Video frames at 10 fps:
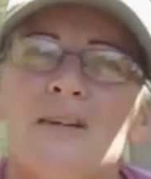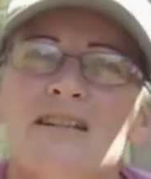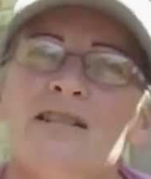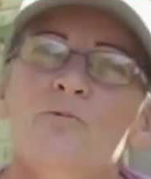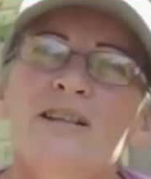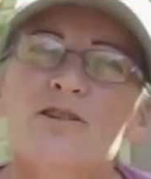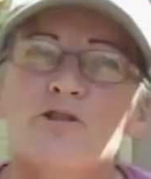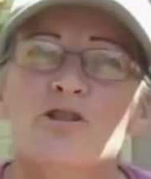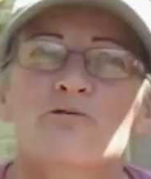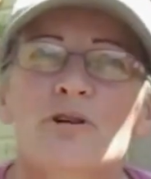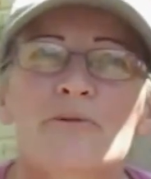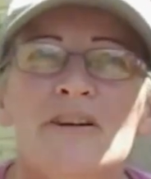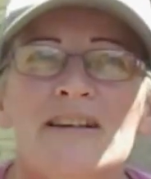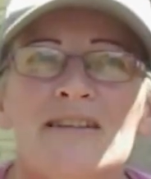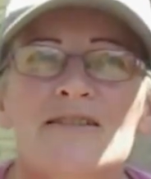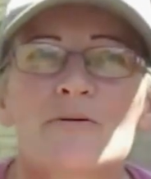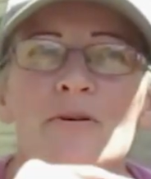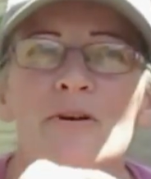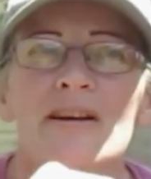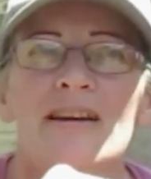see, we used to grow things
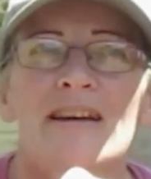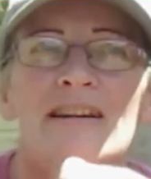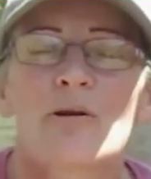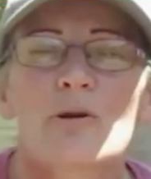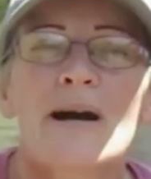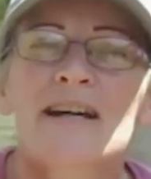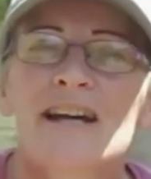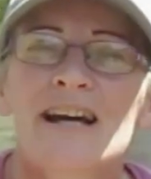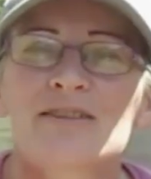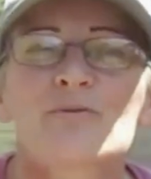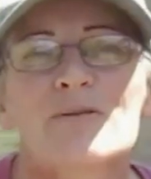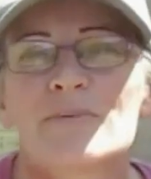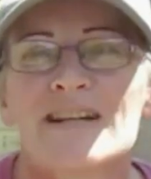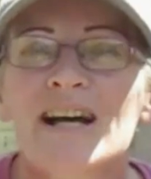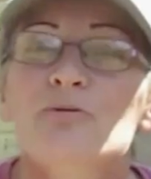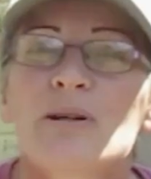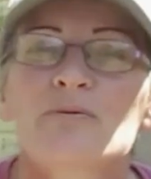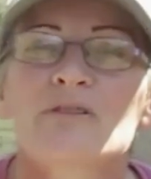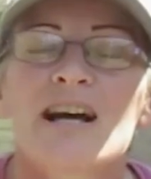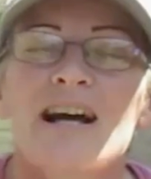in our back garden with my dad
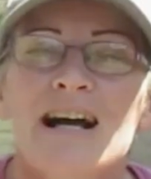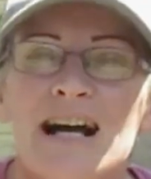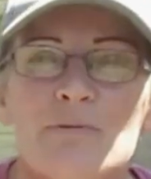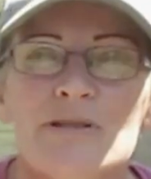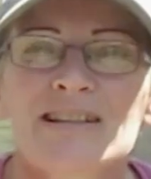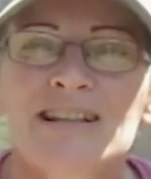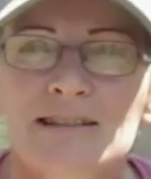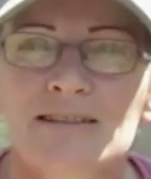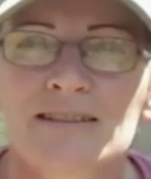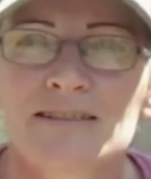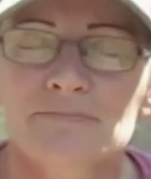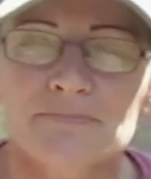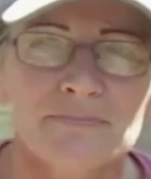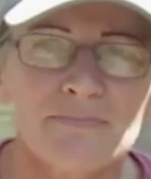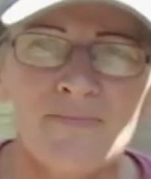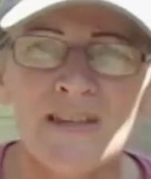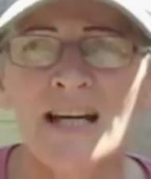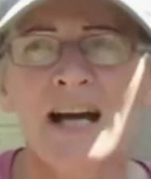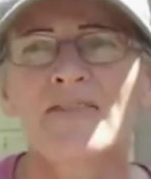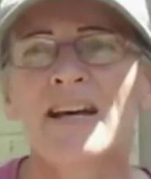when I was little,
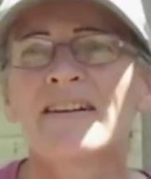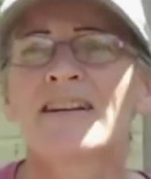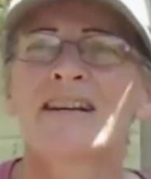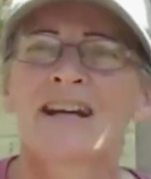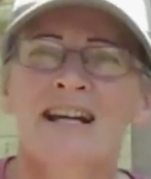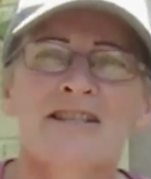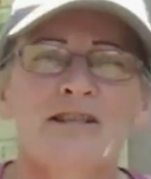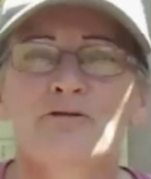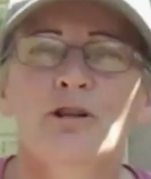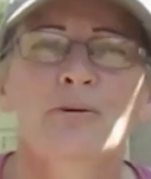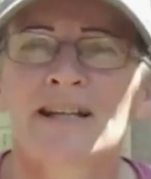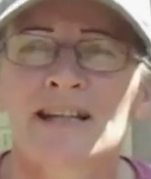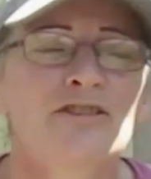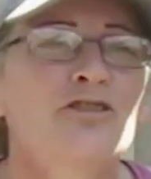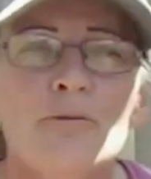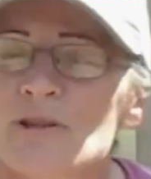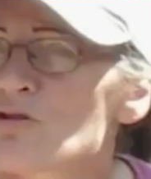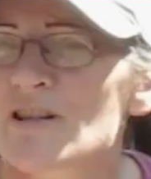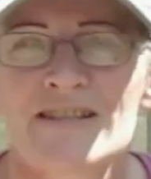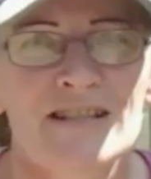and then as I grew, I had no
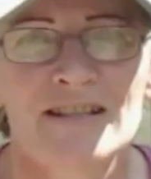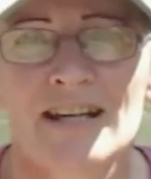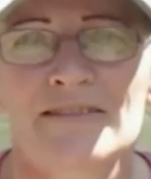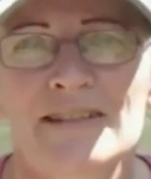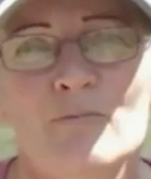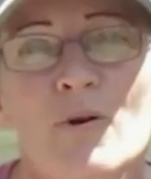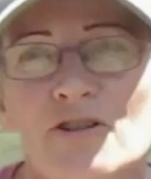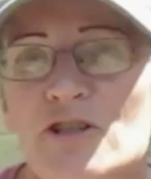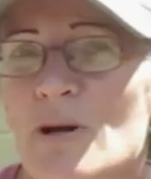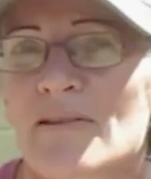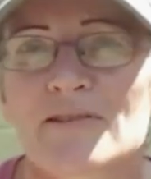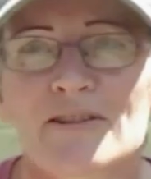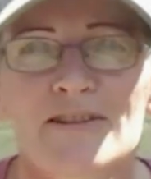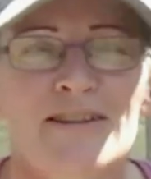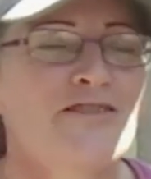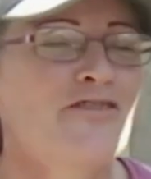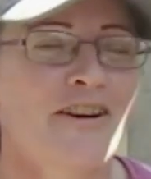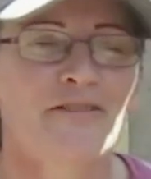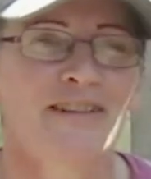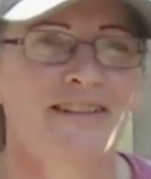interest in gardening whatsoever,
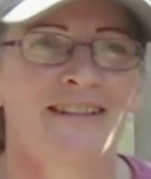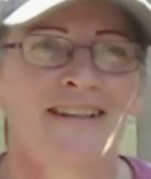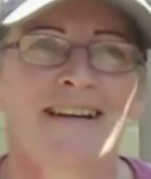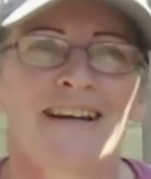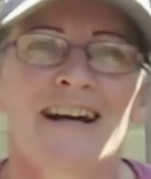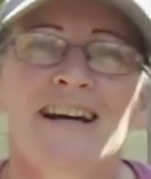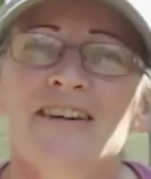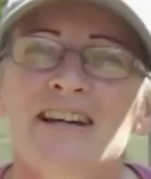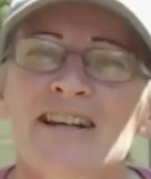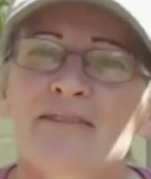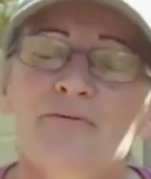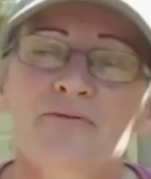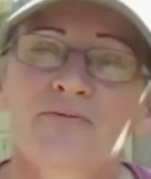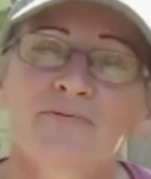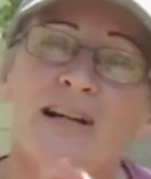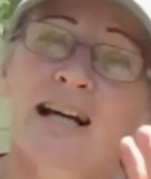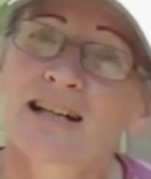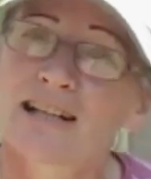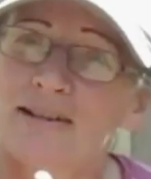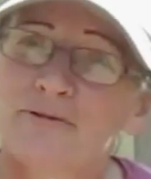nothing. And then
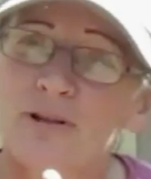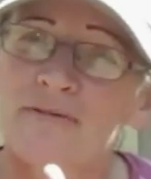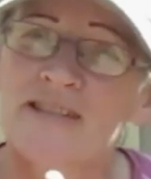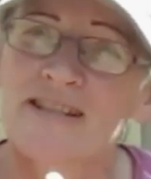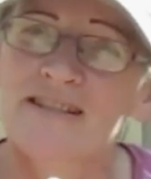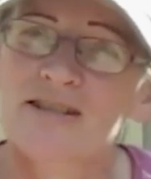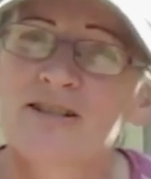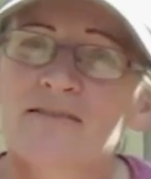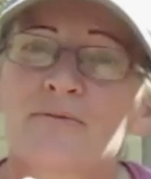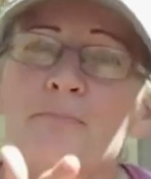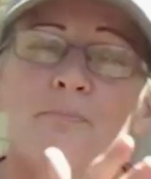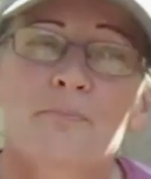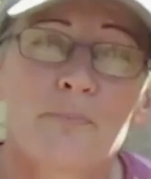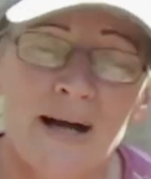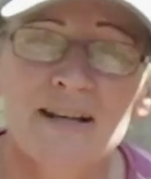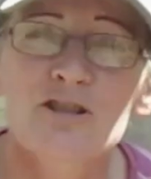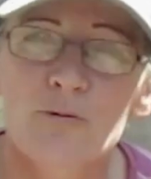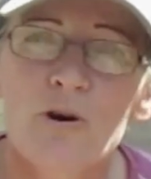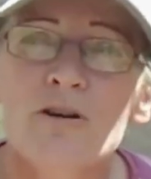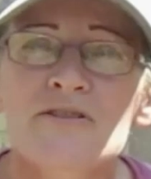I've gravitated back
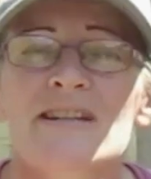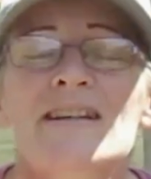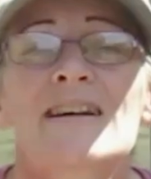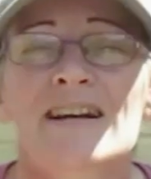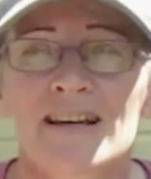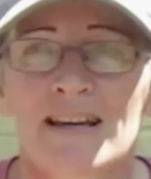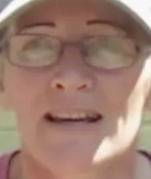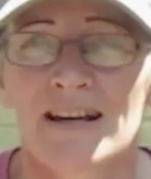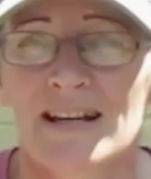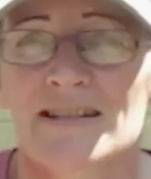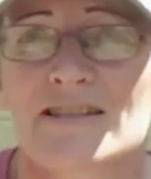towards it as